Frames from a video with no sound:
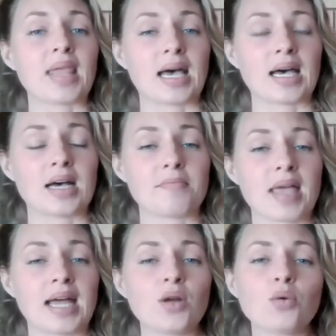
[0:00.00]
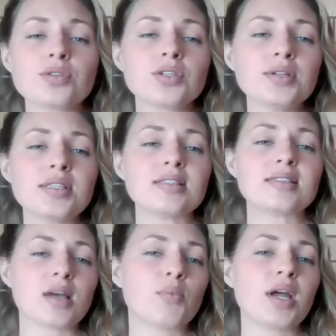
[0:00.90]
And also
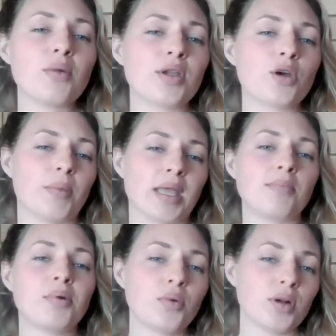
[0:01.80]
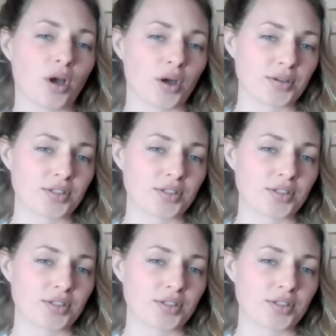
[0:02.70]
somewhere where your people would go.